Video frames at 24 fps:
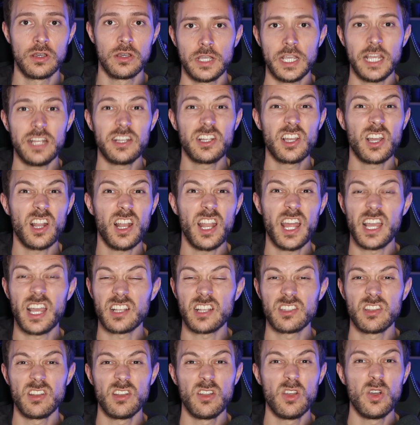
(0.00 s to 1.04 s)
He'd
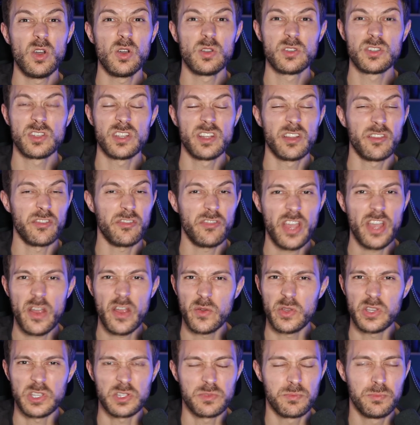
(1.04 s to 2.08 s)
collect loads of
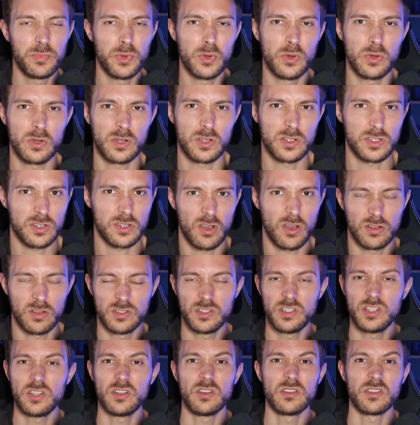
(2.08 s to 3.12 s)
nefarious books
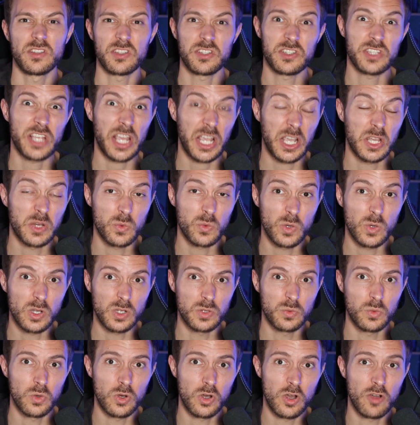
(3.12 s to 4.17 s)
on, the Second
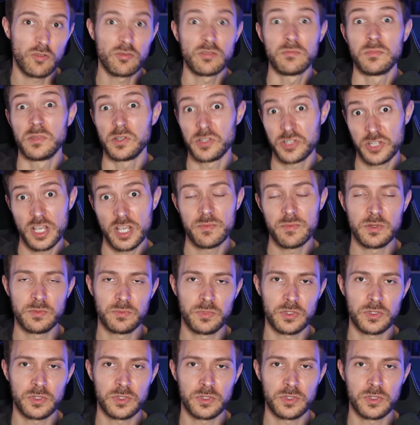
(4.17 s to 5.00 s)
World War from the German